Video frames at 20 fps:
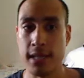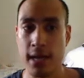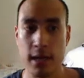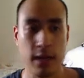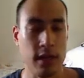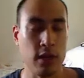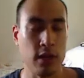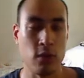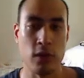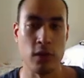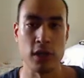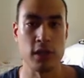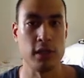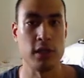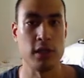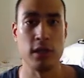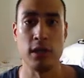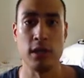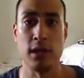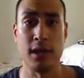Any questions
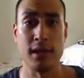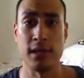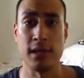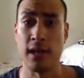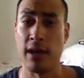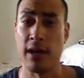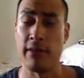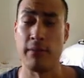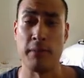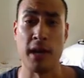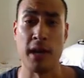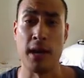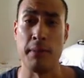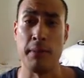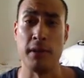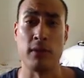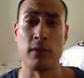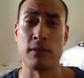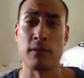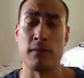that you guys have, I'm happy
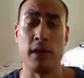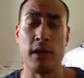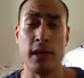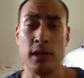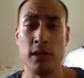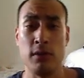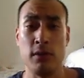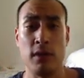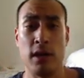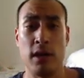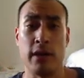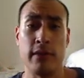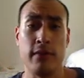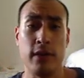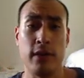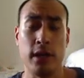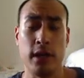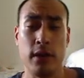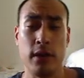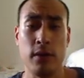to reply to on the
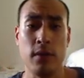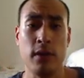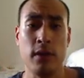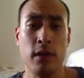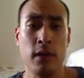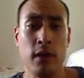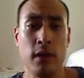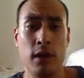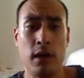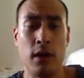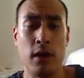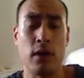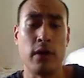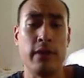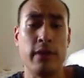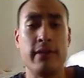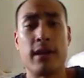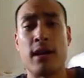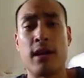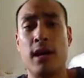video or
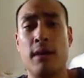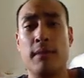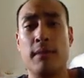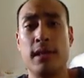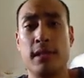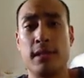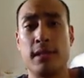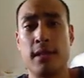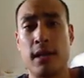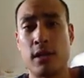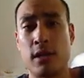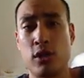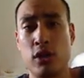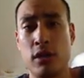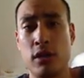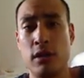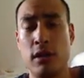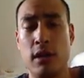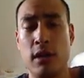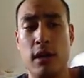in the comments
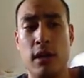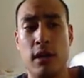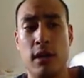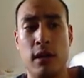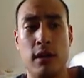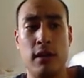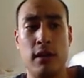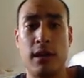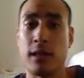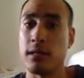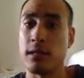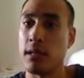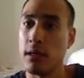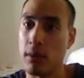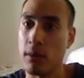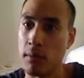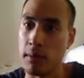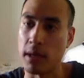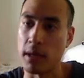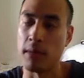section. And like I said, I
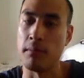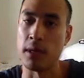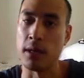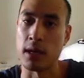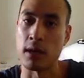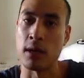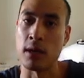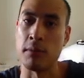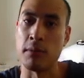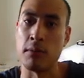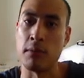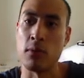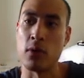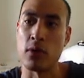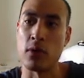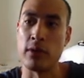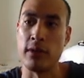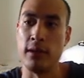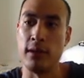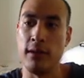hope I can make a couple more
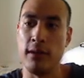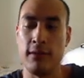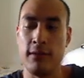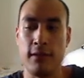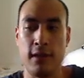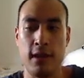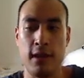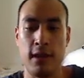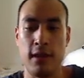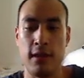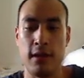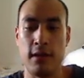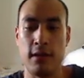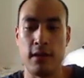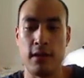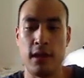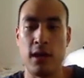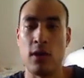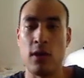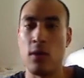of these, and
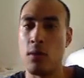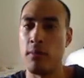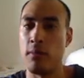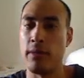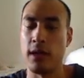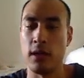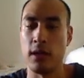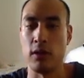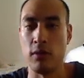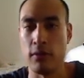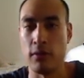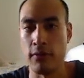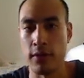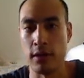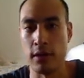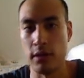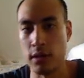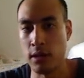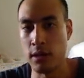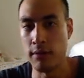I hope that you have
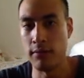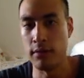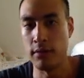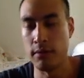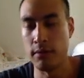found it helpful.